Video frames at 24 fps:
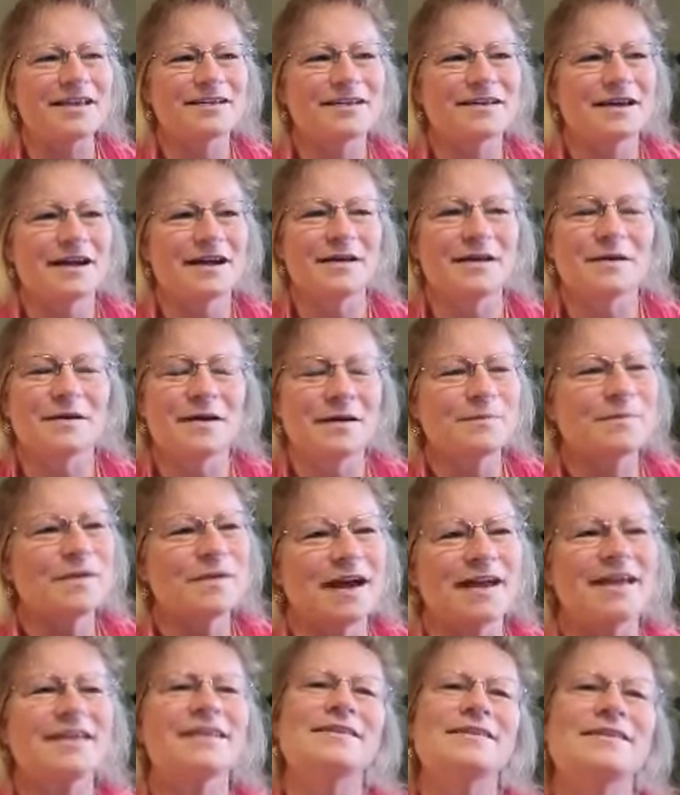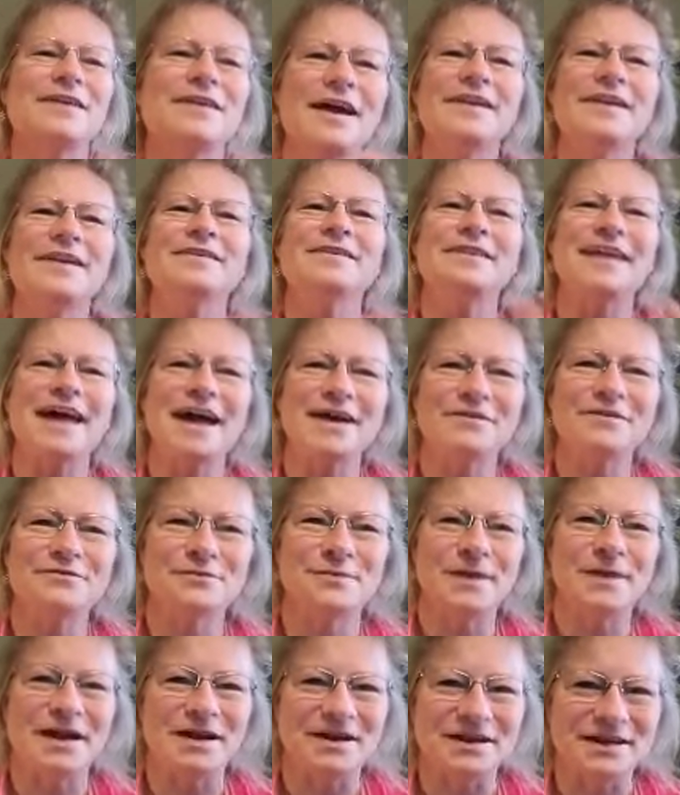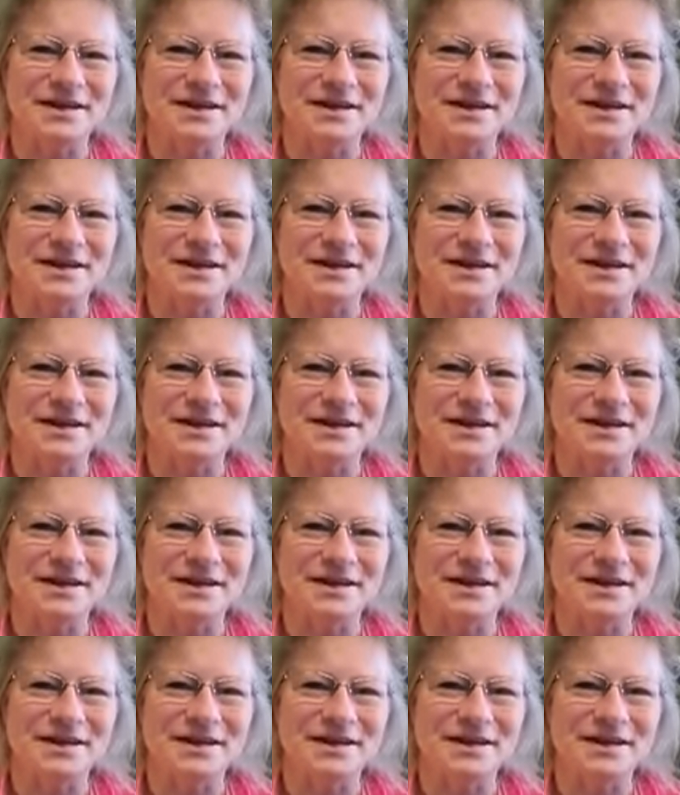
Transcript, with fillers: I, I, I can kind of laugh about